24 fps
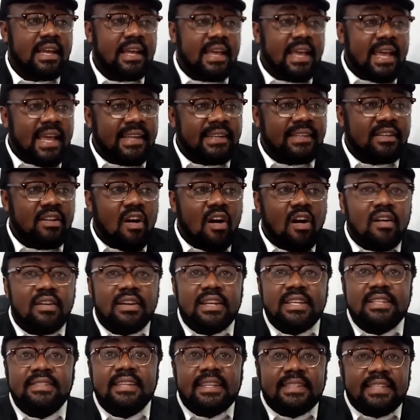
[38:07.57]
And all
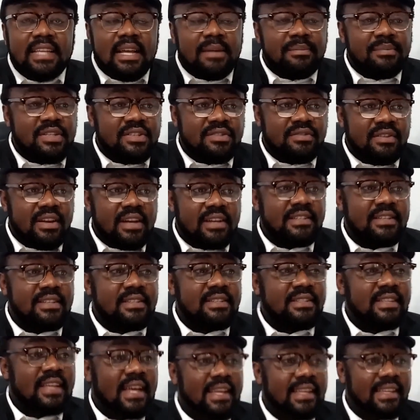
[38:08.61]
the startup
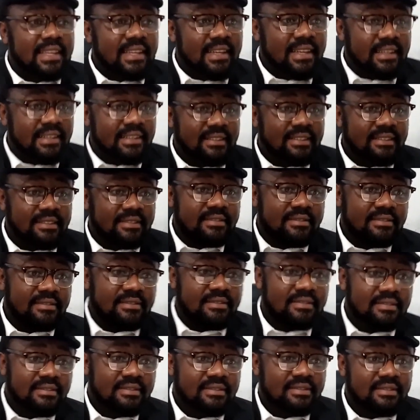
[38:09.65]
instructions are here
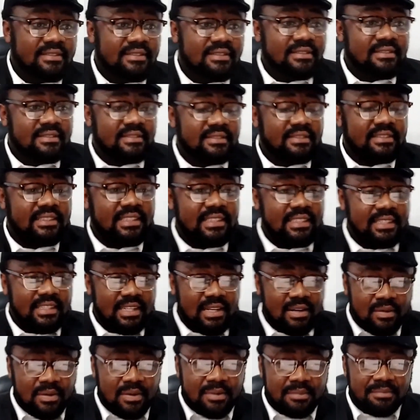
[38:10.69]
in
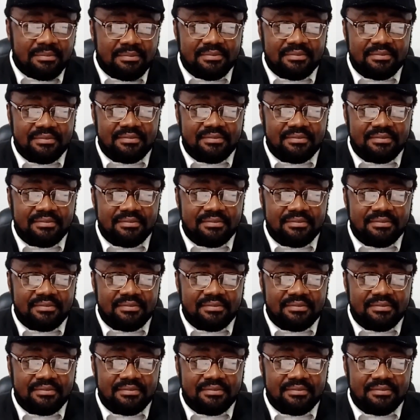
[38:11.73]
the ROM.